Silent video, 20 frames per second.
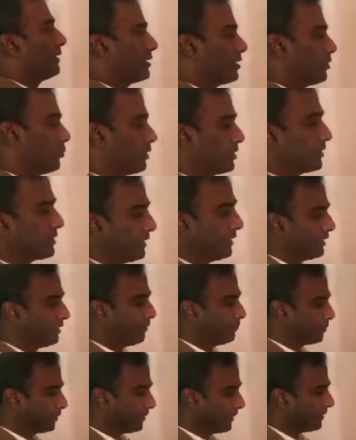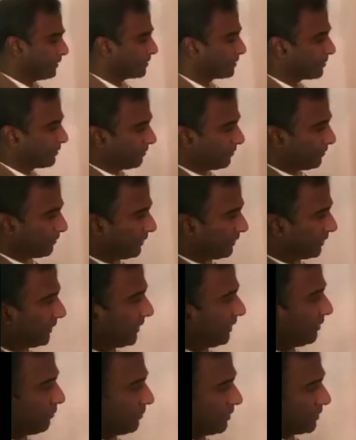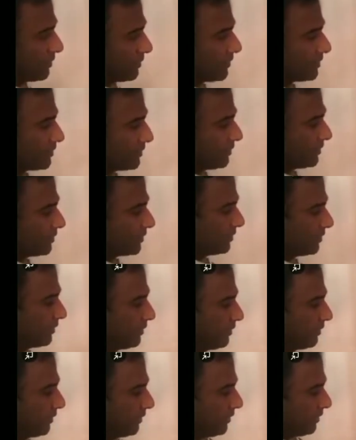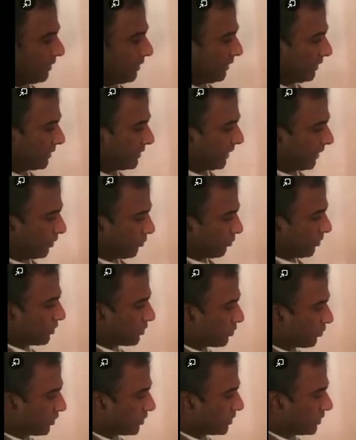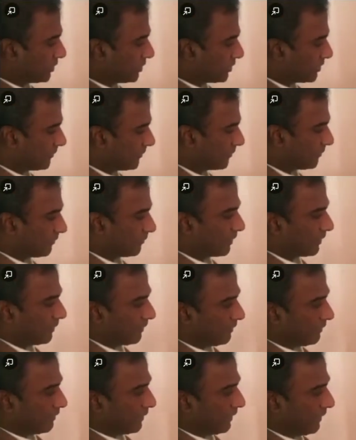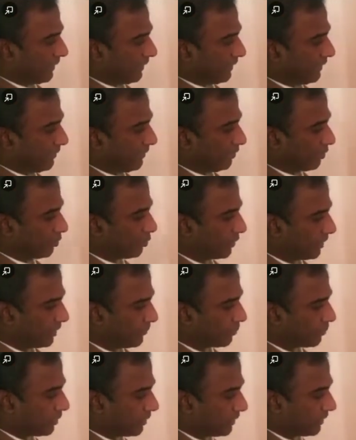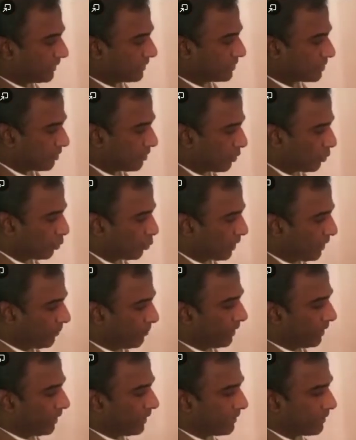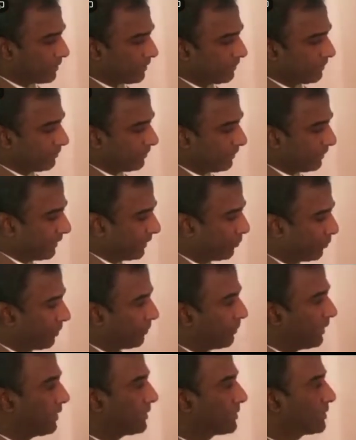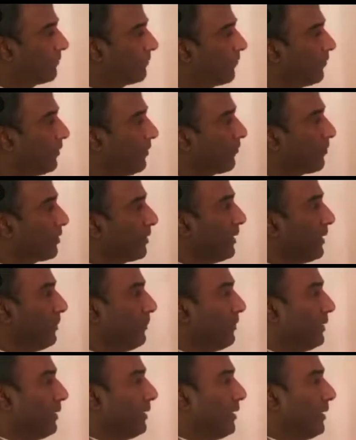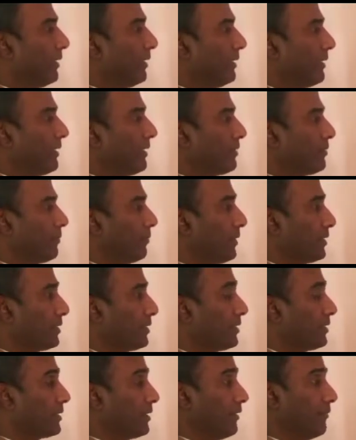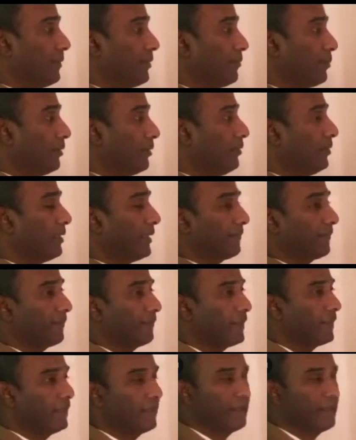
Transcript: This is what's taking place. Again, businesses uh, take resources, they create products, we buy them, and we pay some fee for them, and these businesses have been polluting.